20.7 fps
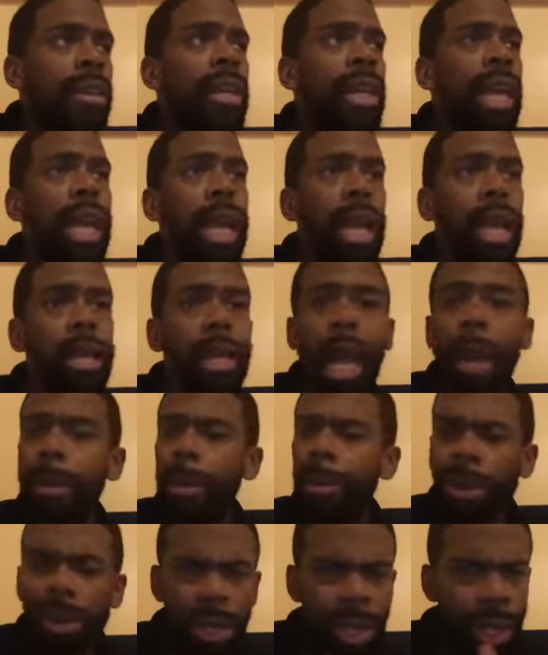And I
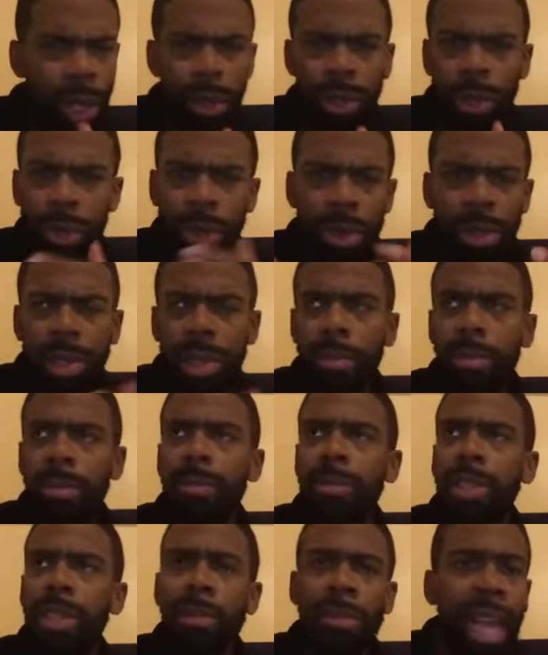remember, you know, doing some
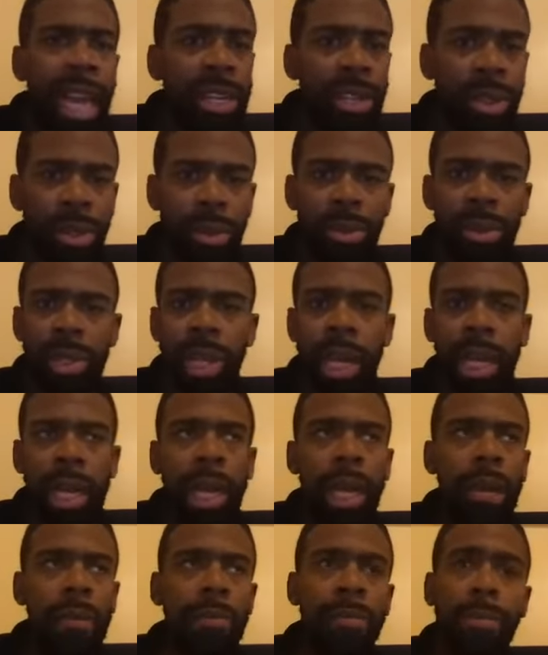some lectures at
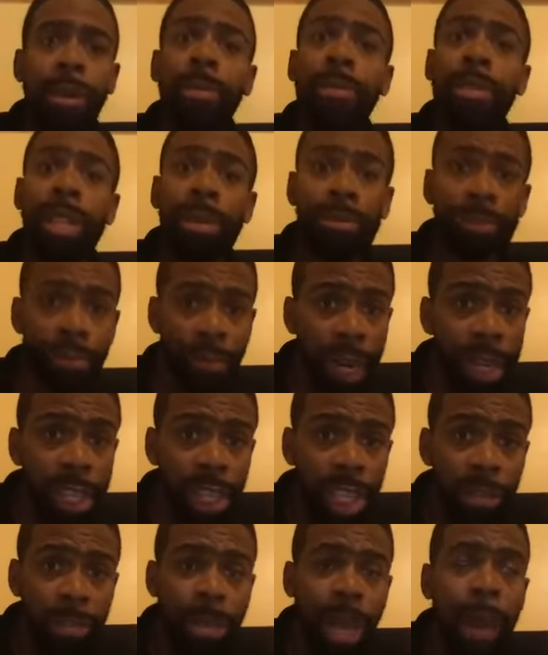um, Friendship
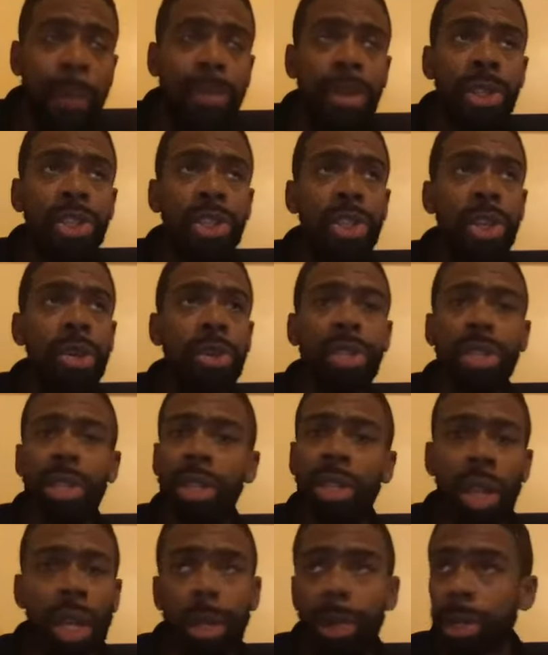Friendship Baptist Church.
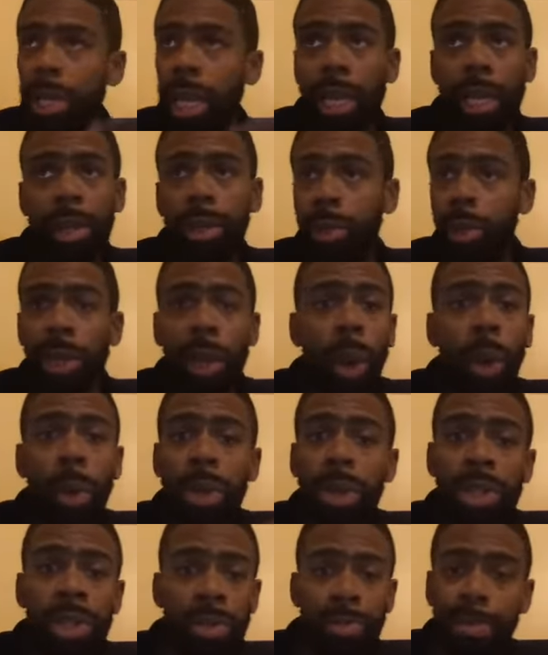You know, it was like it was one of the
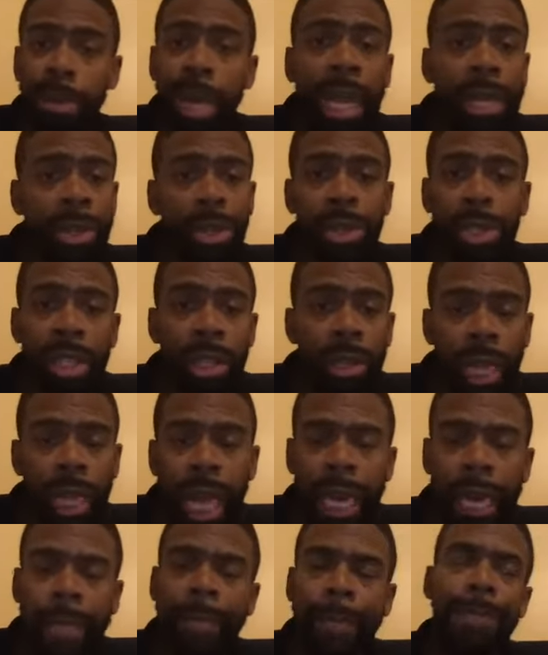oldest black churches in
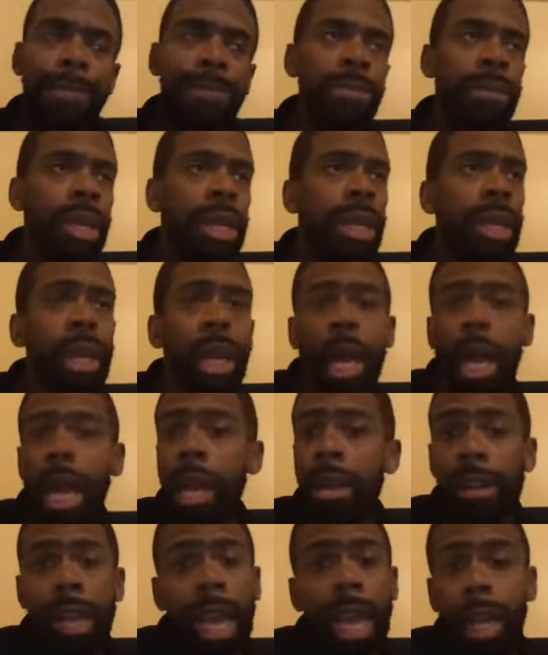Atlanta.
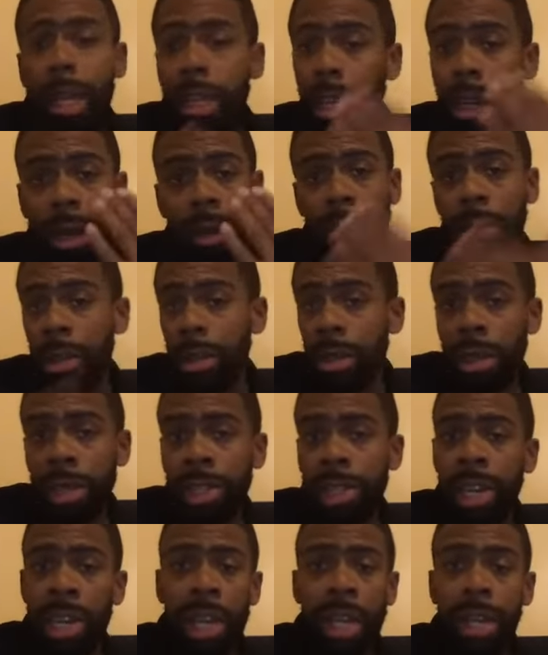And yeah, you know, the, the
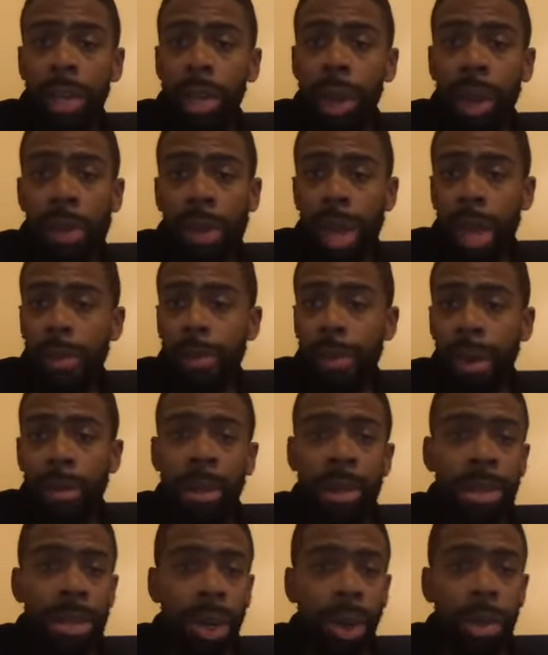city, you know, they pretty
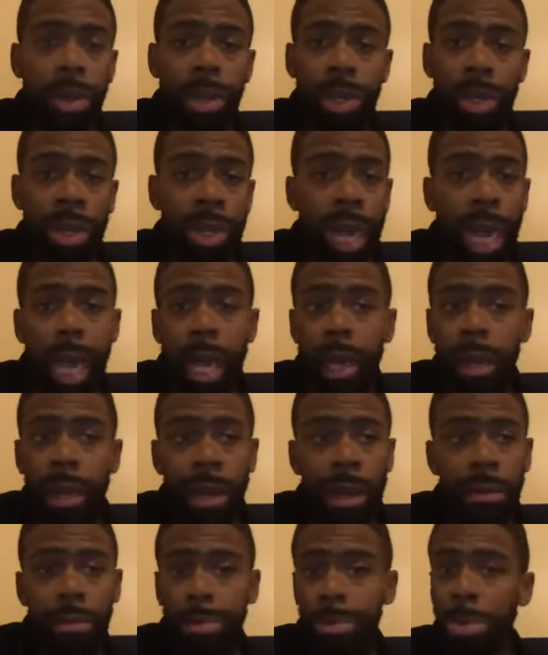much told the church, hey, you know,